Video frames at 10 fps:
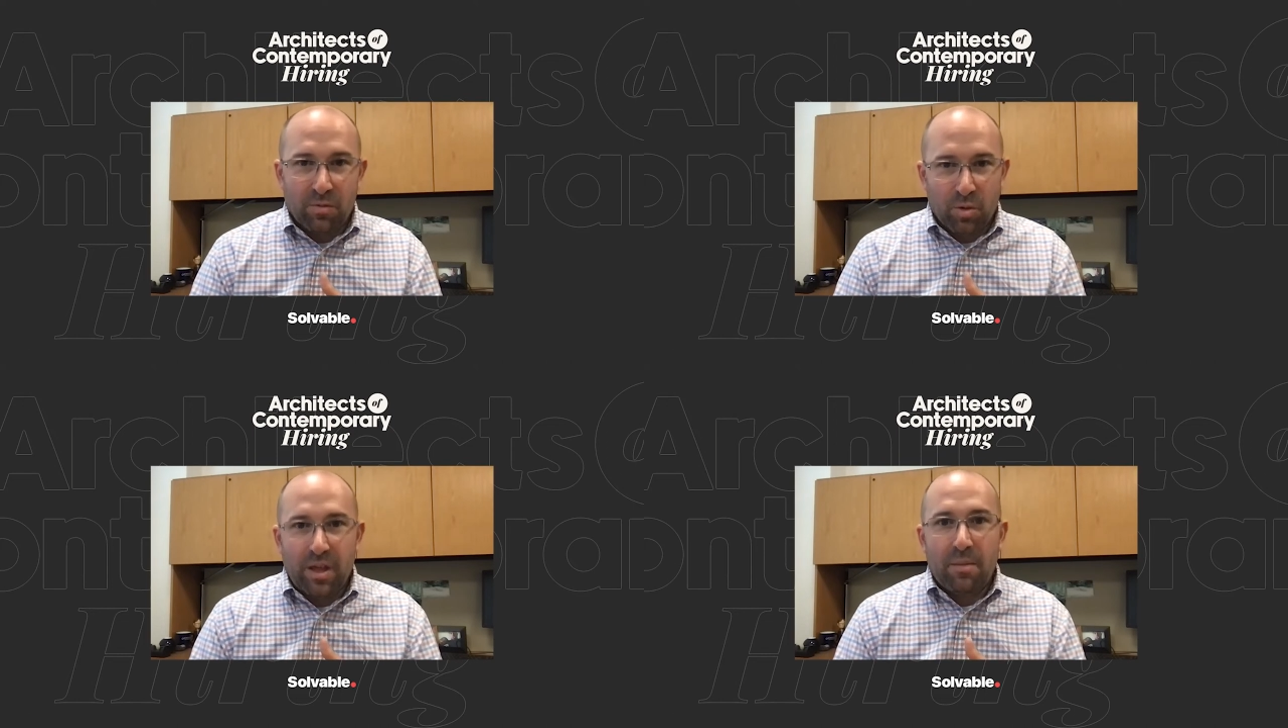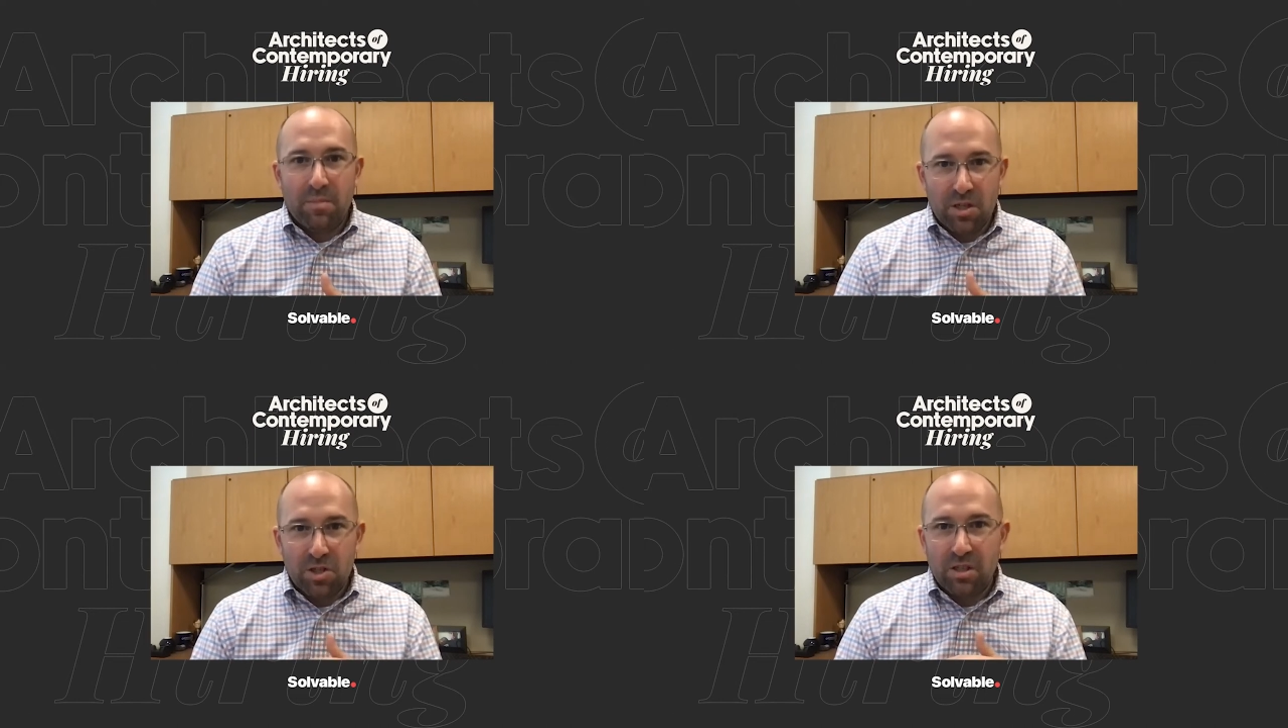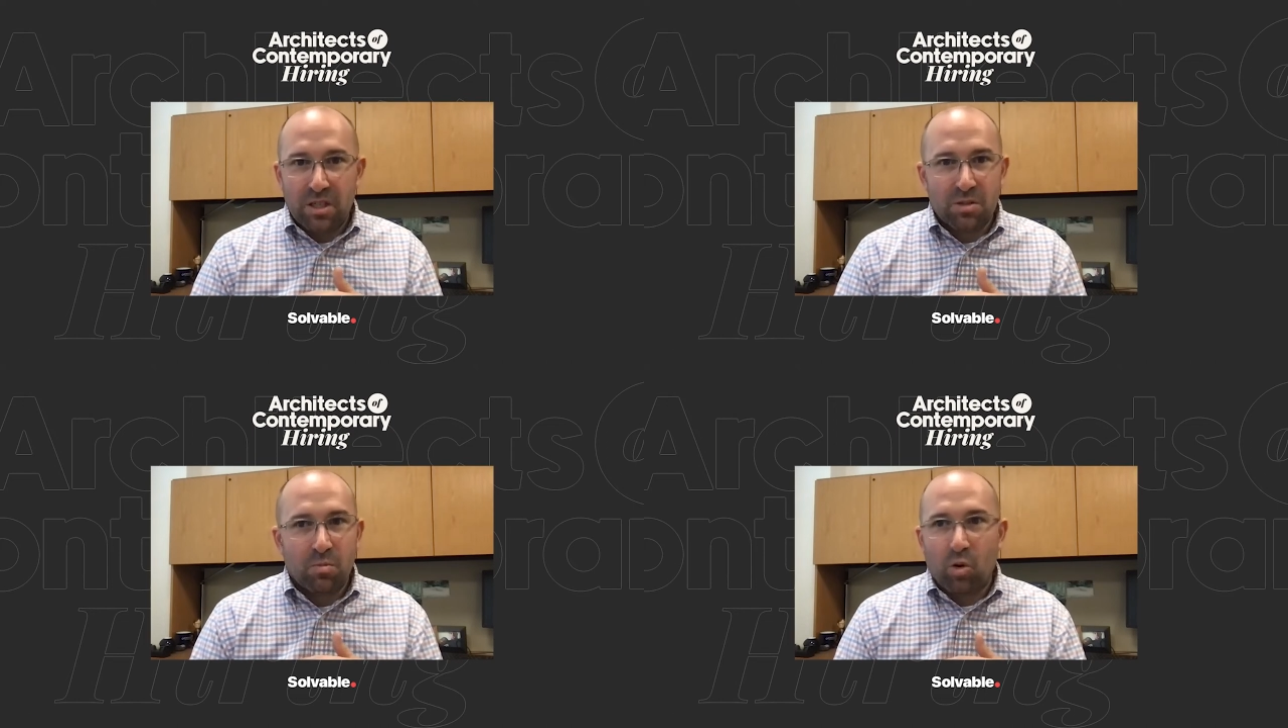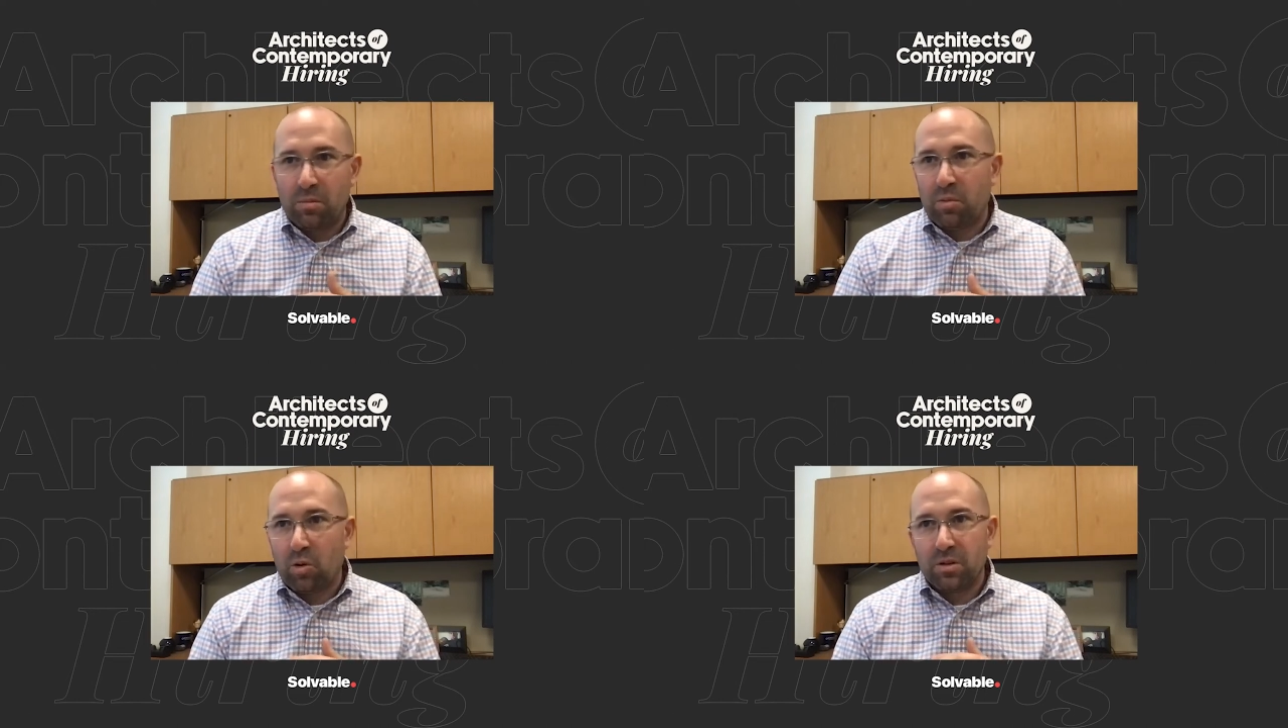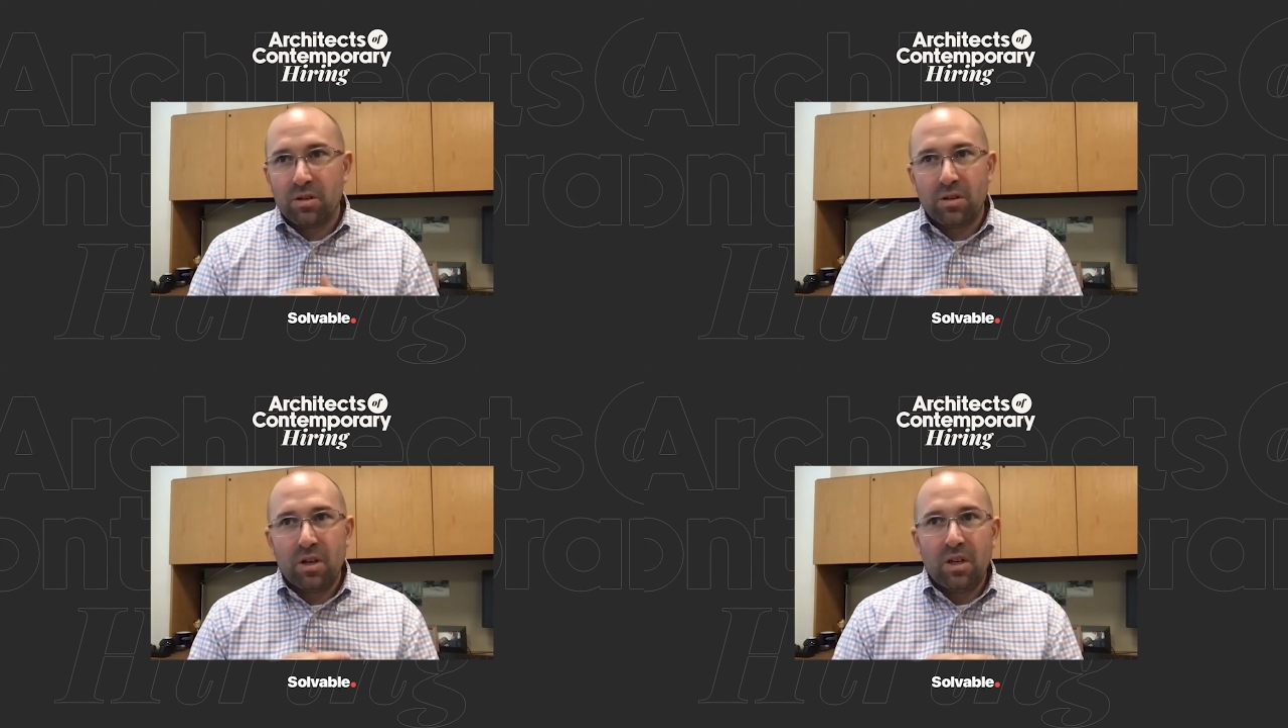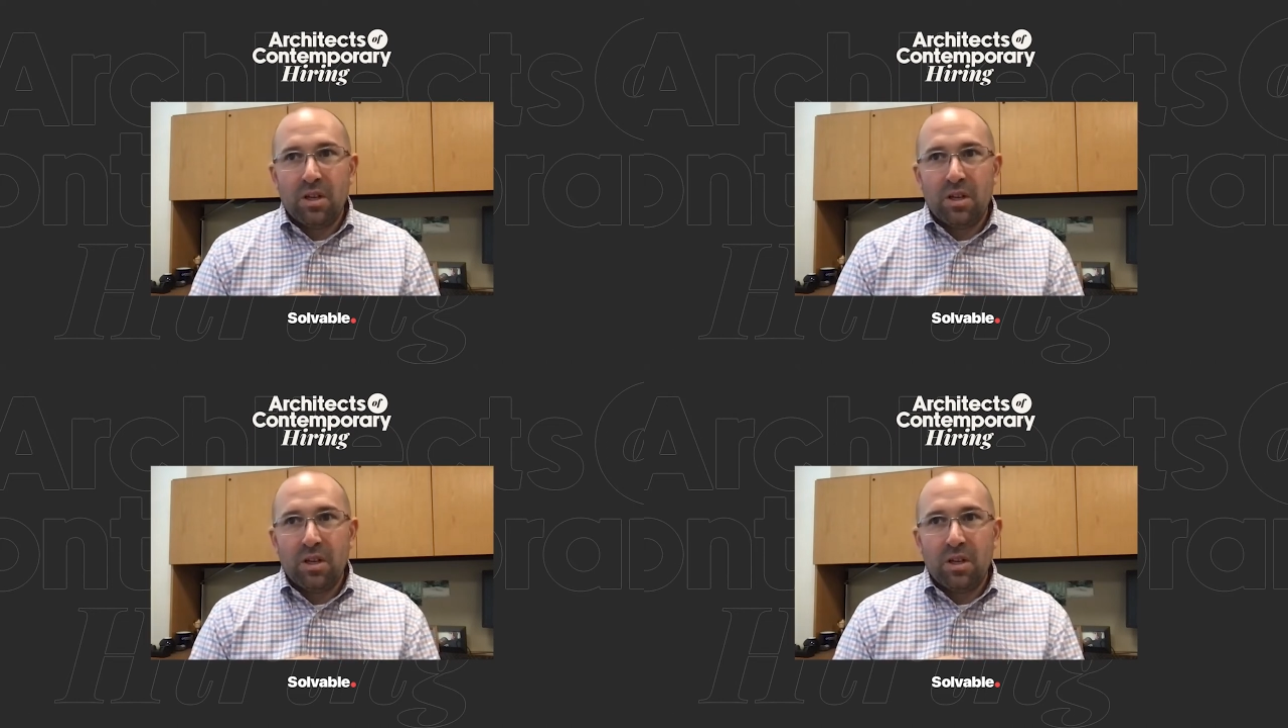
for that mission. It's more important,